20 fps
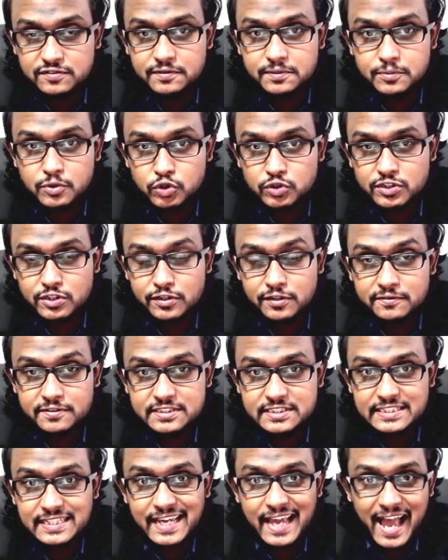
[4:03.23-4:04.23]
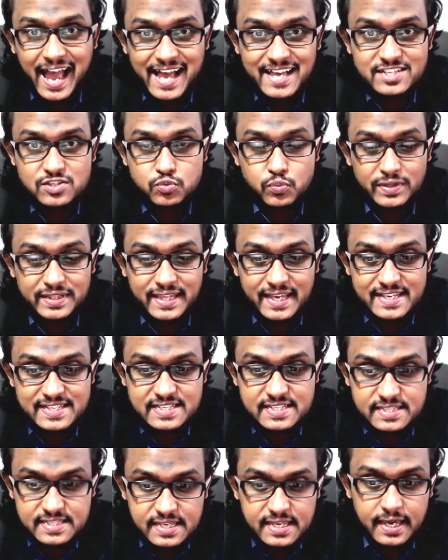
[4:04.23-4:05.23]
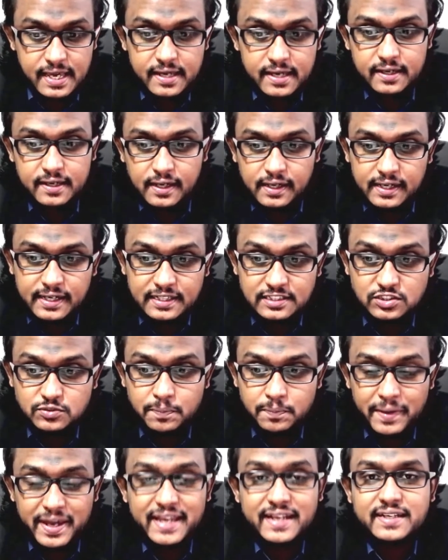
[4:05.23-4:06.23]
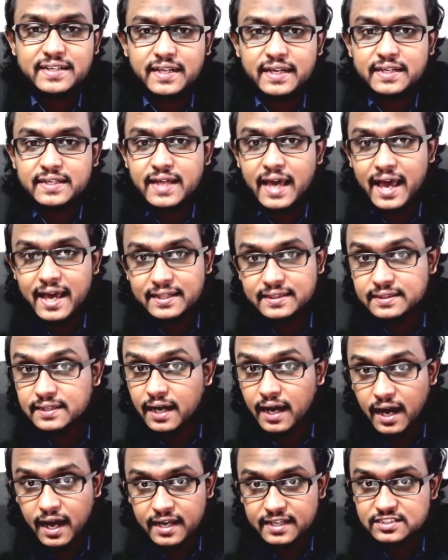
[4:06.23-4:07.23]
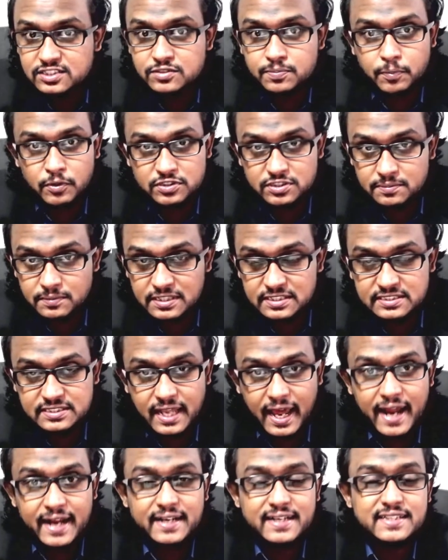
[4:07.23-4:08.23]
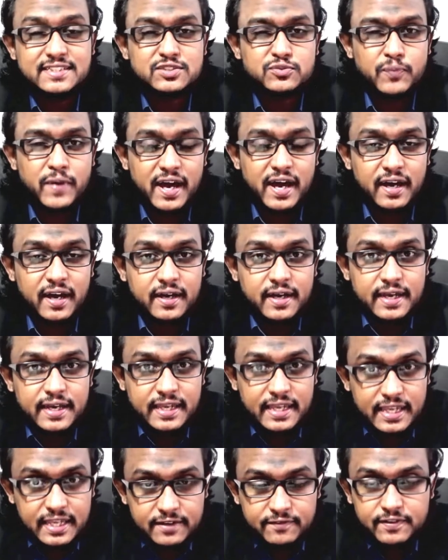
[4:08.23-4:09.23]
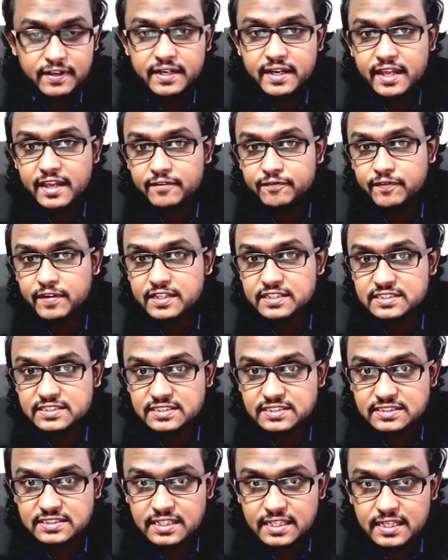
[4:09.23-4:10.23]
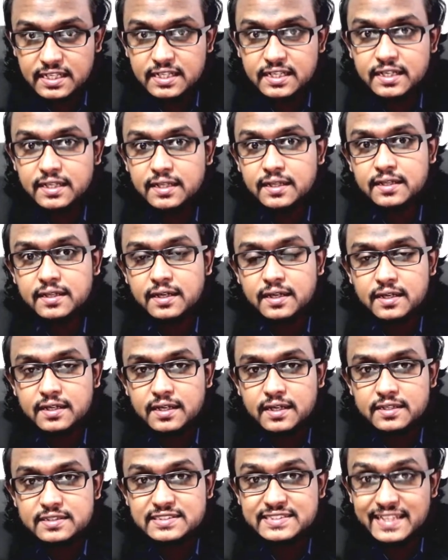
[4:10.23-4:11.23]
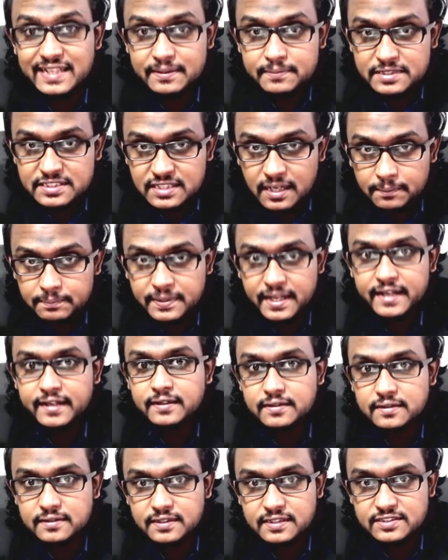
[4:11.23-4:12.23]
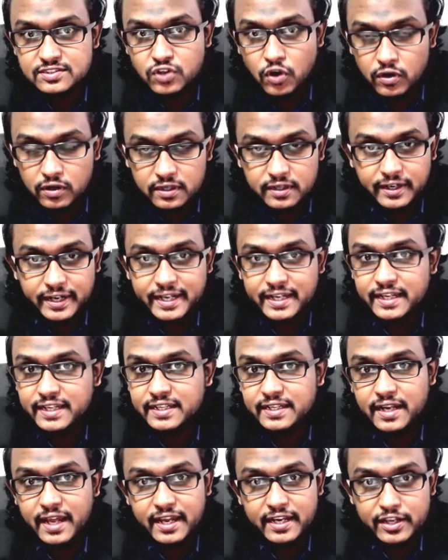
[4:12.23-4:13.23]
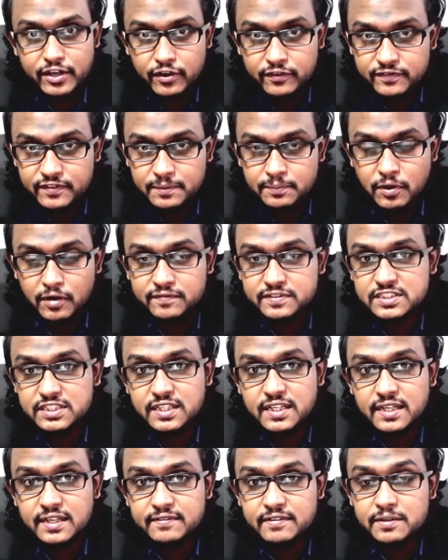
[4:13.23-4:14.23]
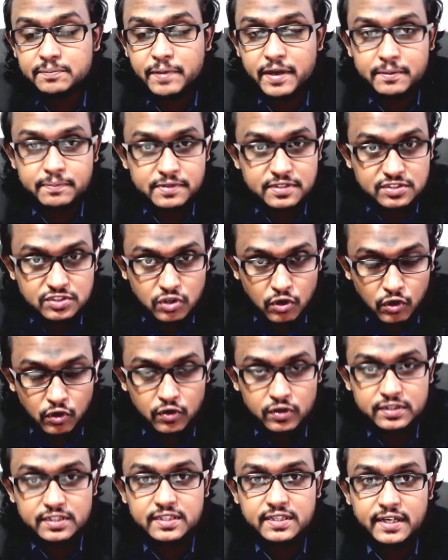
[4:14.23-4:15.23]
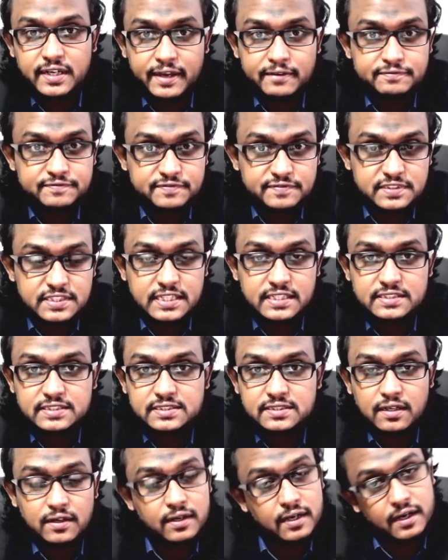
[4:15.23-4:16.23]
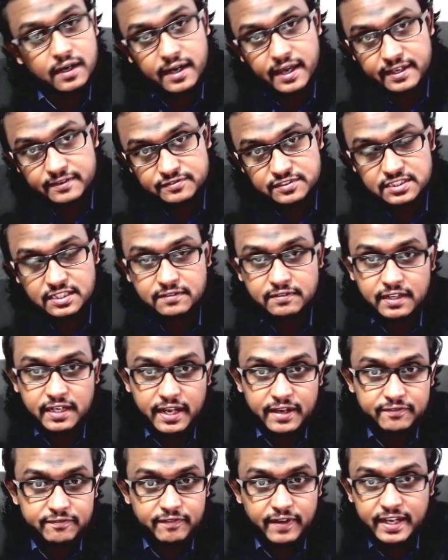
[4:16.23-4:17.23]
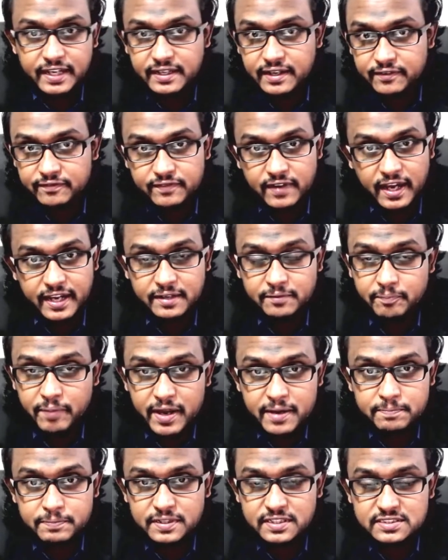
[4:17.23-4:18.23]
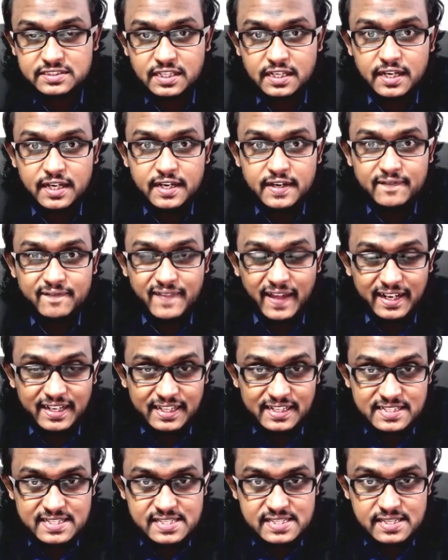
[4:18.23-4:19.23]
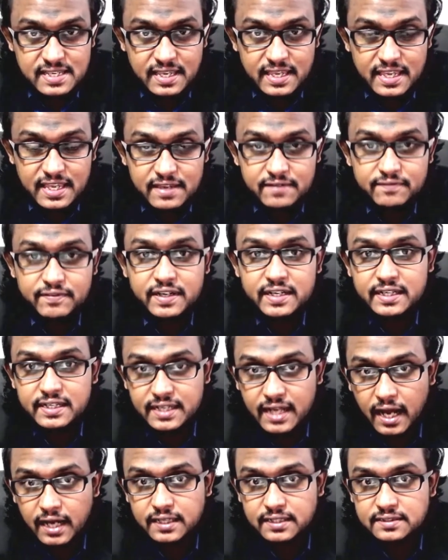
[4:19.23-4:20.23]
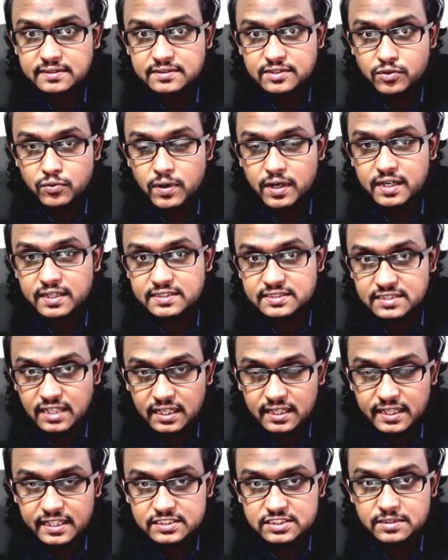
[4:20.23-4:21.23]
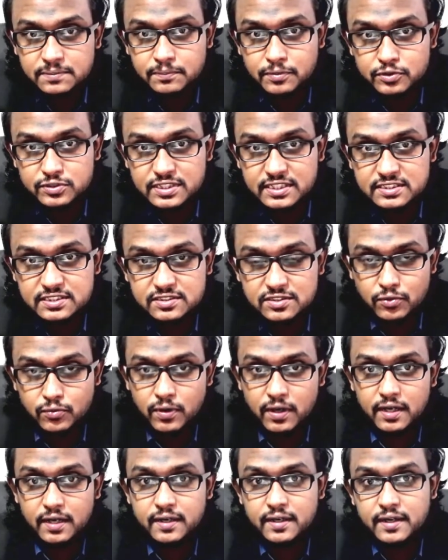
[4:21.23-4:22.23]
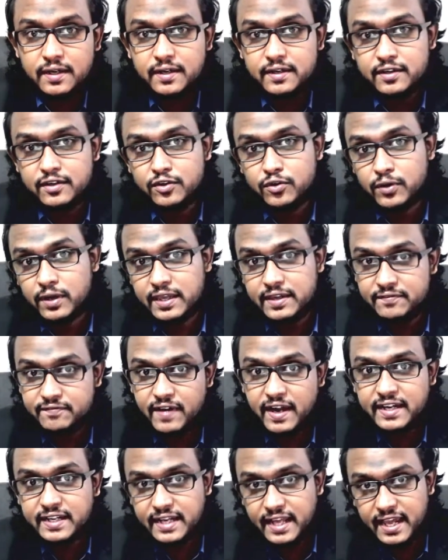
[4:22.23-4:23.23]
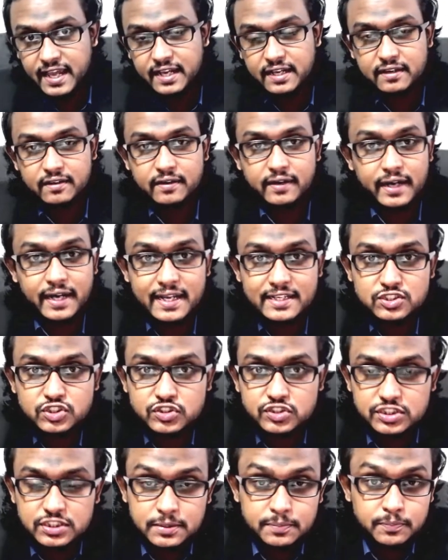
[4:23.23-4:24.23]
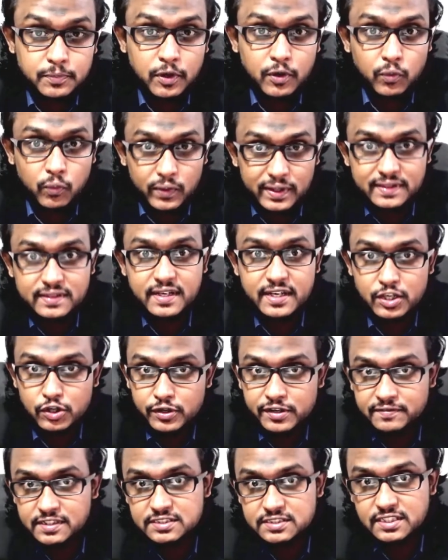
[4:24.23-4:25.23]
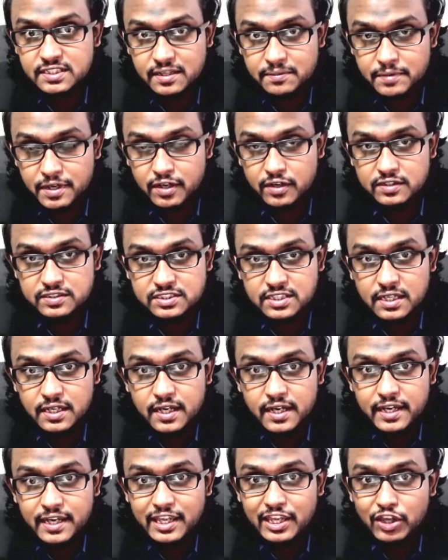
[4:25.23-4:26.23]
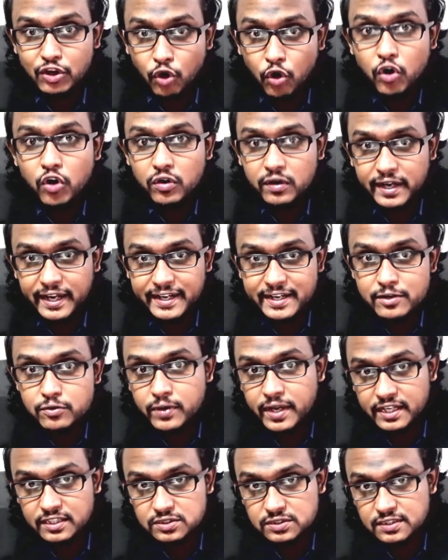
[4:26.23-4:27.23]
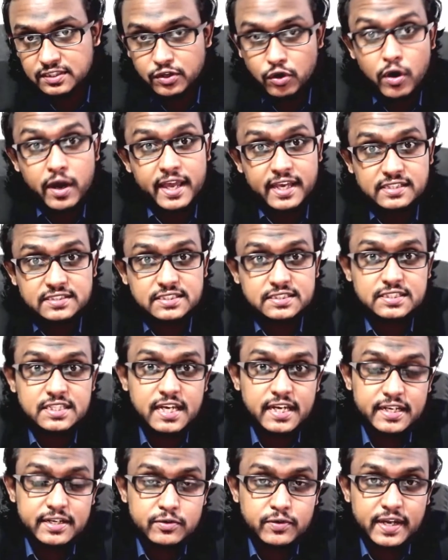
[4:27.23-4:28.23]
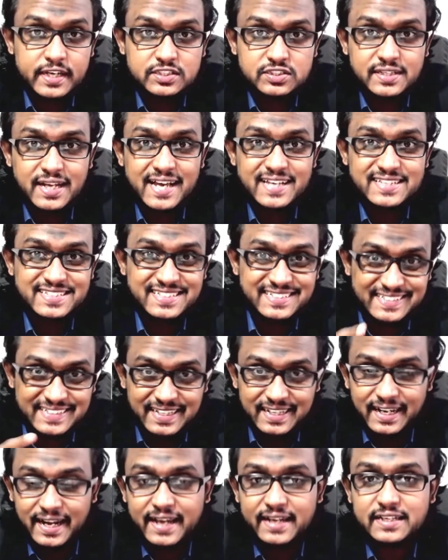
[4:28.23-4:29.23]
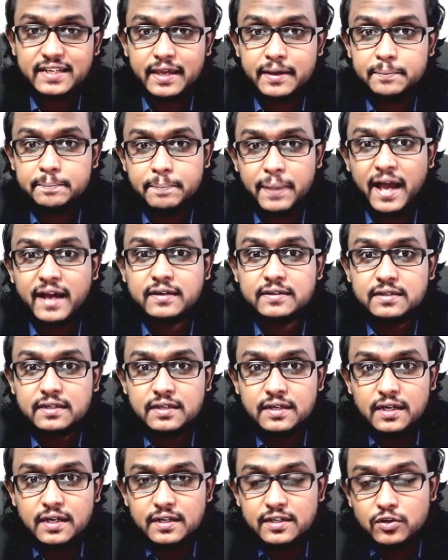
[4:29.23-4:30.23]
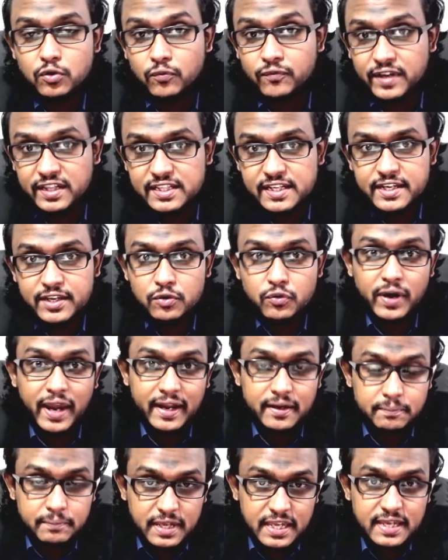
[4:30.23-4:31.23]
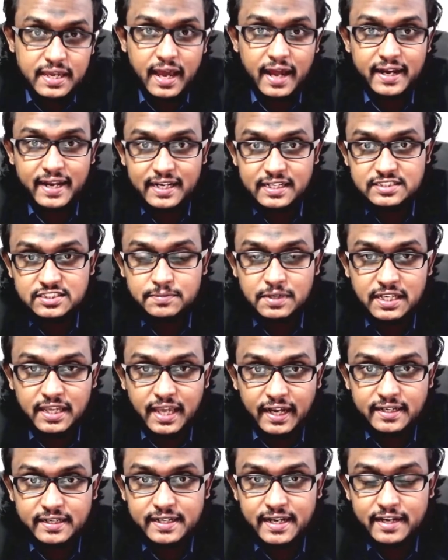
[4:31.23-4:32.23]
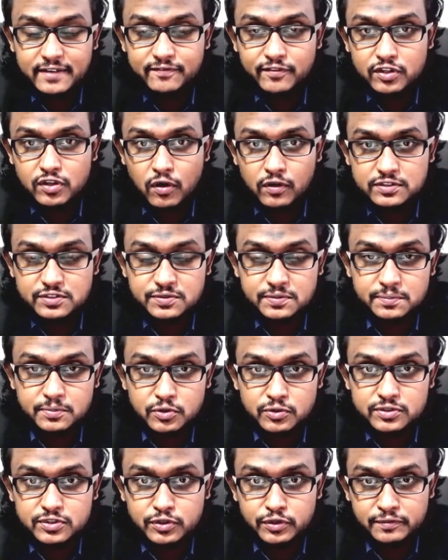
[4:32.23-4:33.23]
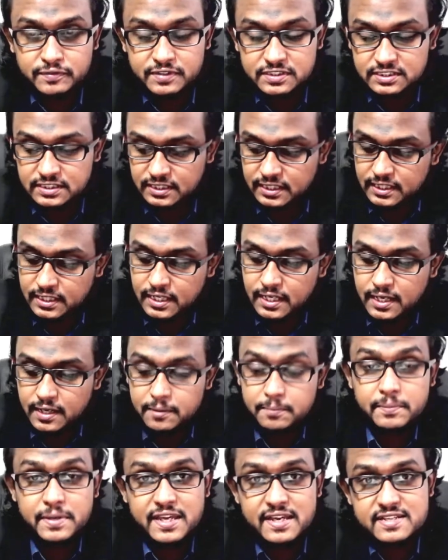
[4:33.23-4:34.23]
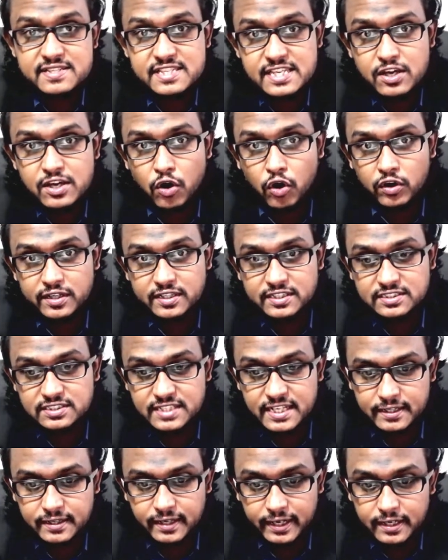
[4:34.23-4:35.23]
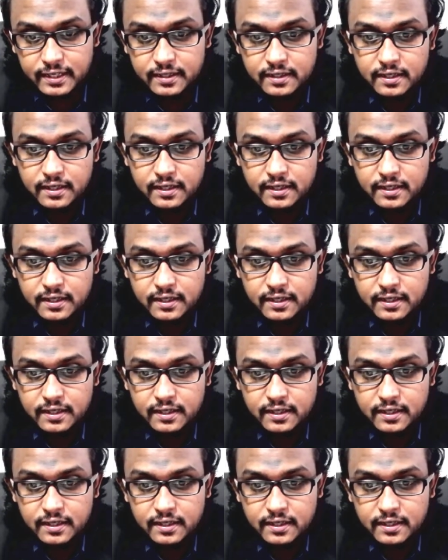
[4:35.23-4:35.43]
Brookes University has with ACCA, is maintained at the highest possible standards, where even if a single syllabus update is occurring in any of the professional level papers or the F6, F7, F8, F9 papers, that is even done through a consultation process, through a give and take relationship with the university, because your education, your ACCA education, has a direct impact to whether you can be an eligible candidate for the Oxford Brookes University BSc honors degree.